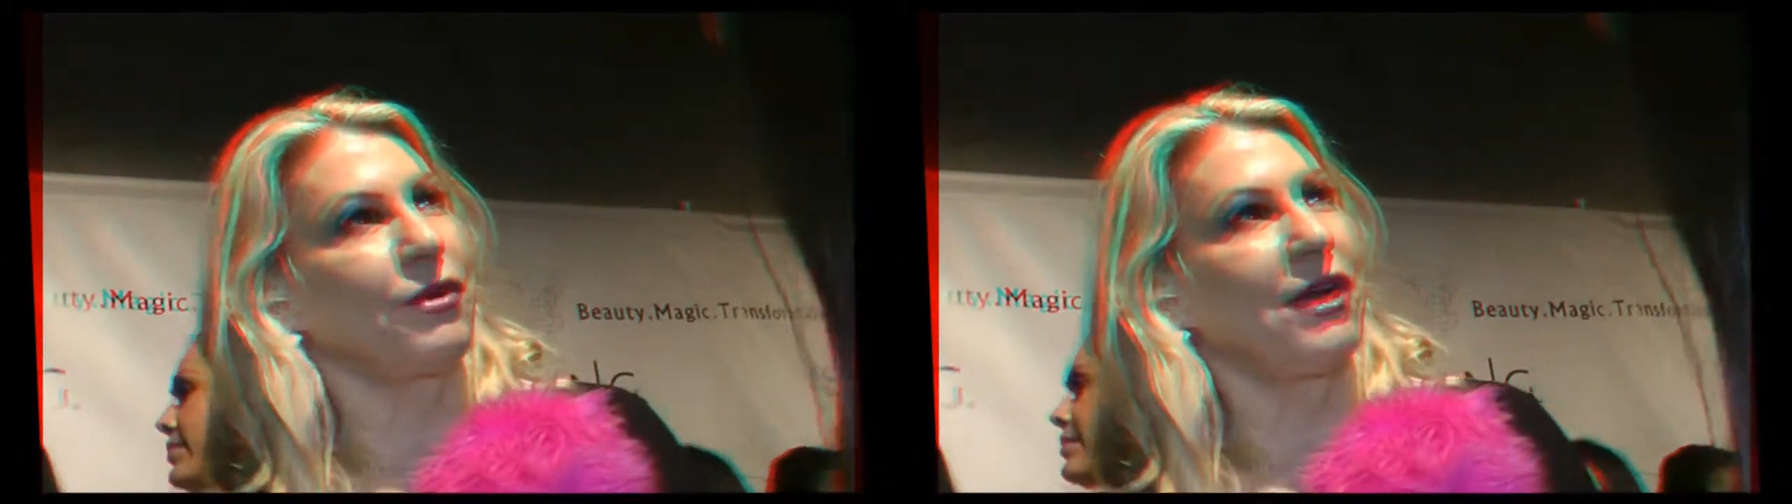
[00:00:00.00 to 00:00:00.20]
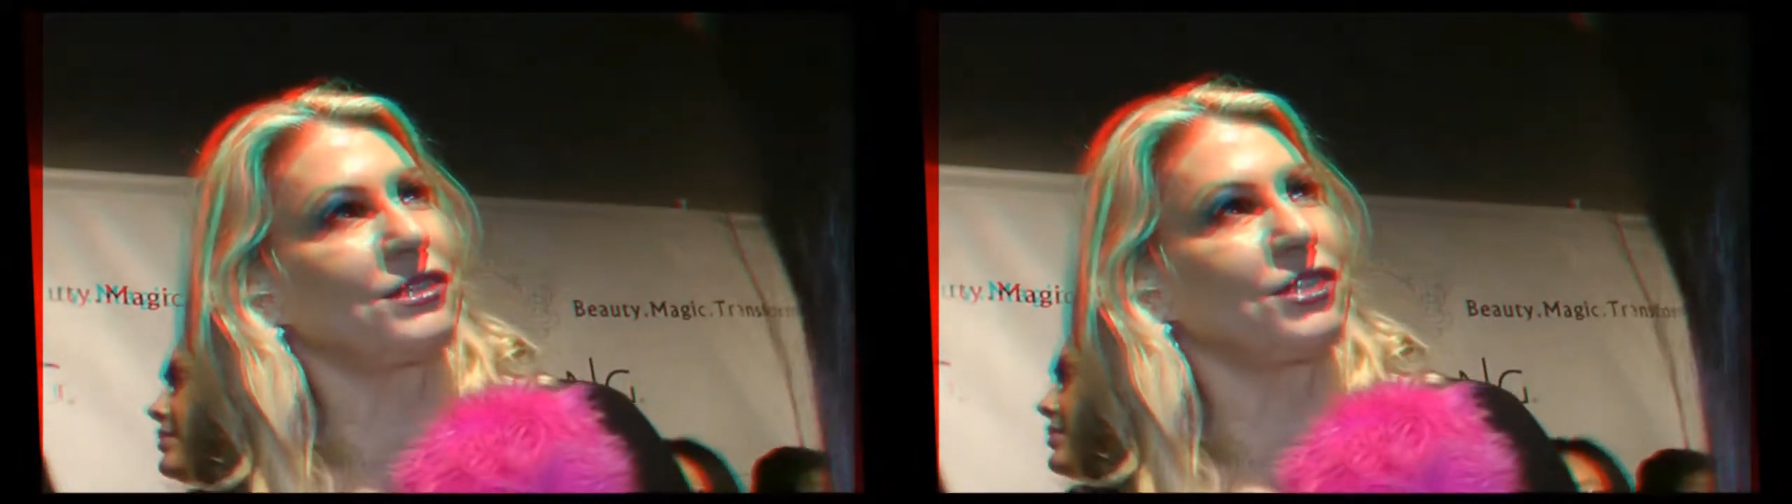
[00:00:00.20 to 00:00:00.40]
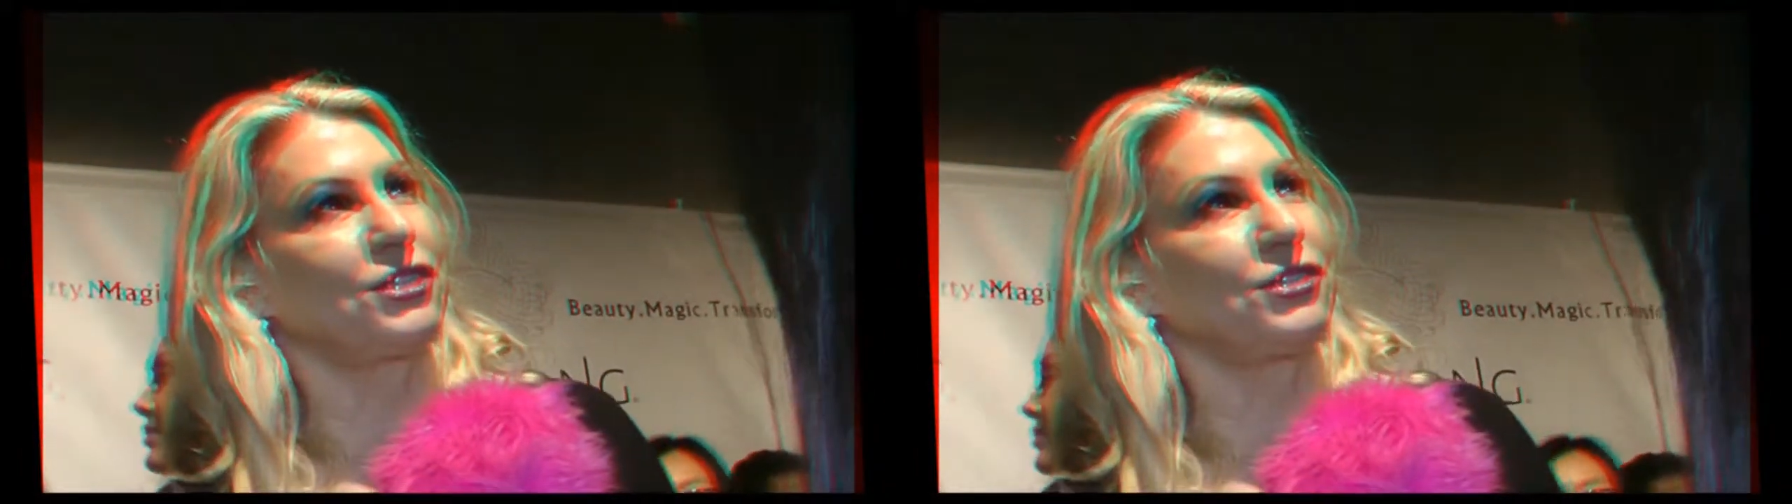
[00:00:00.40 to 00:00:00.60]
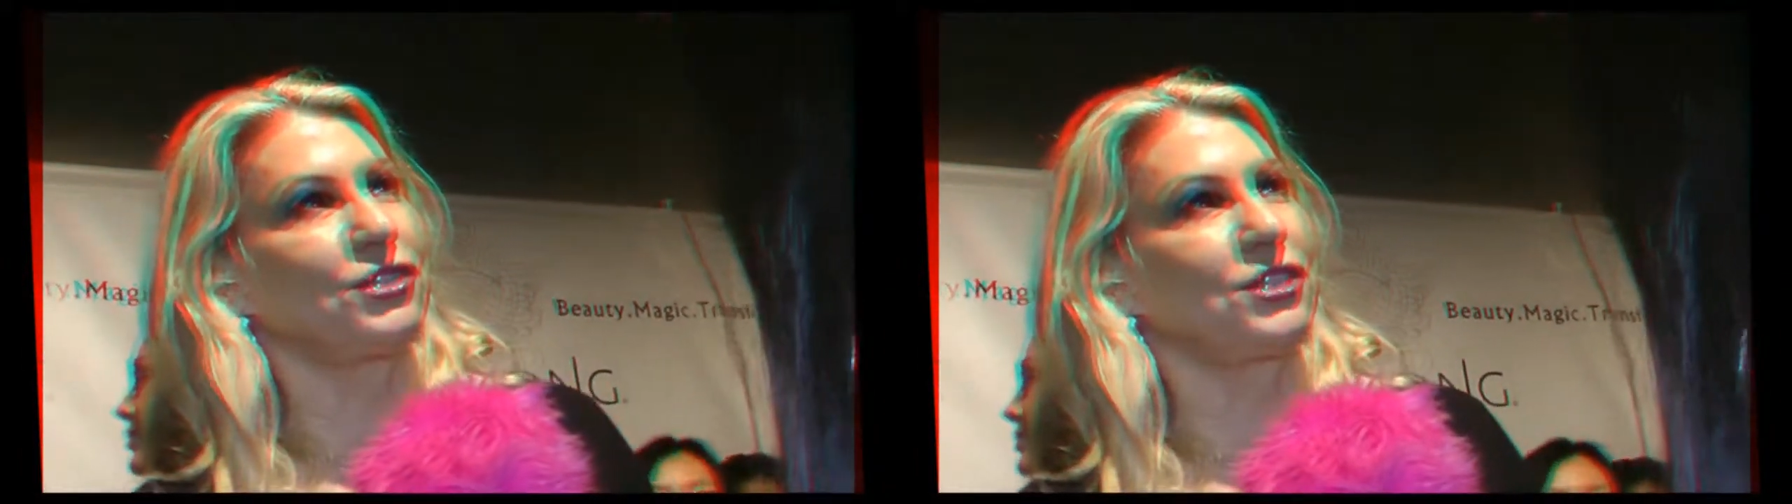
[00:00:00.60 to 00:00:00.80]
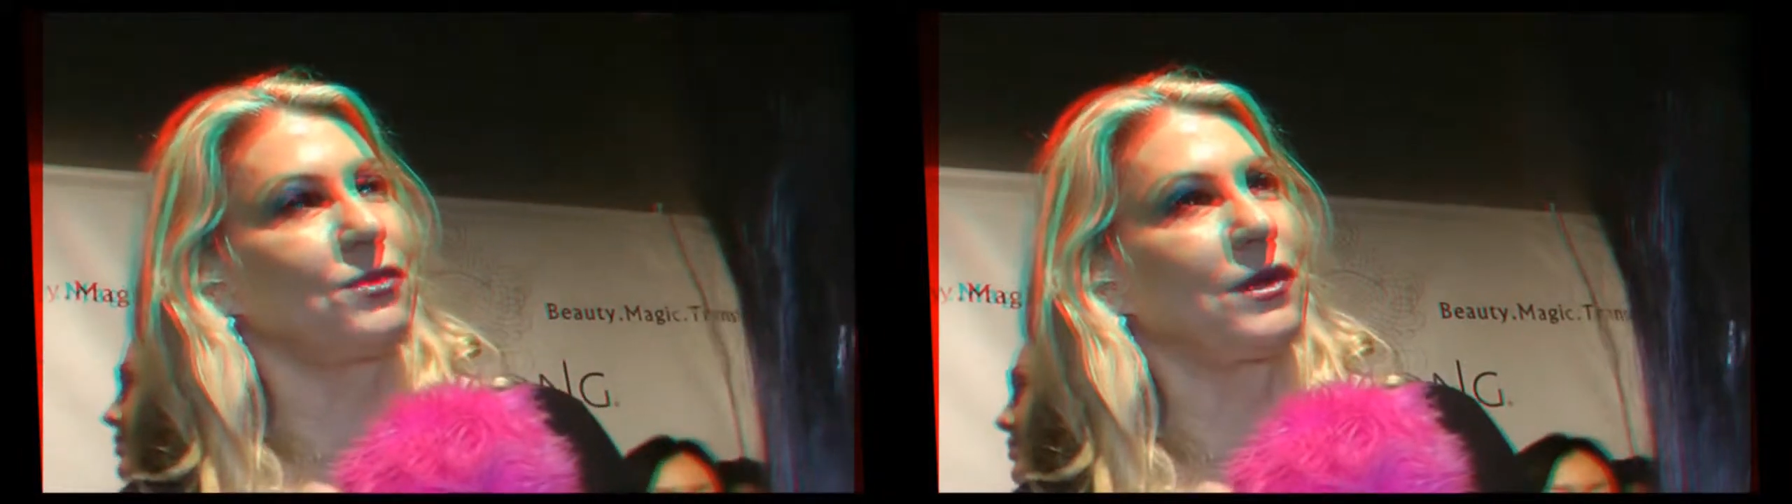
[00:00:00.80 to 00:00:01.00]
from
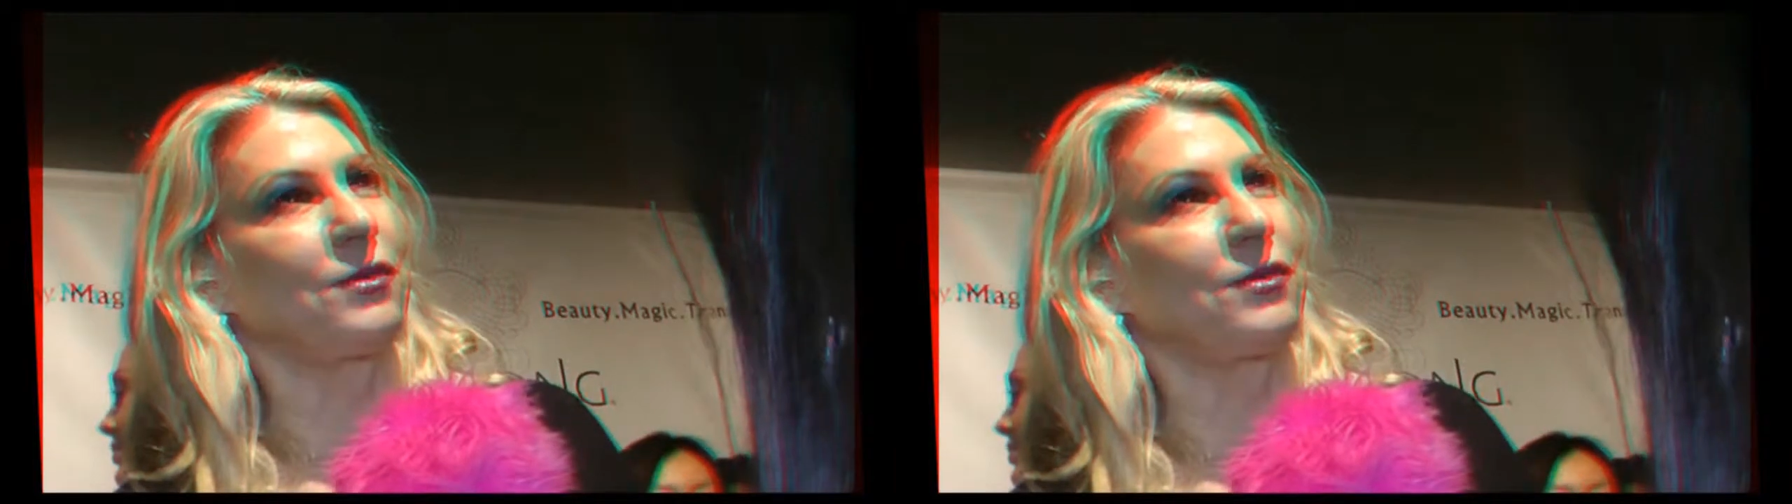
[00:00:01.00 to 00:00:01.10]
prostitution.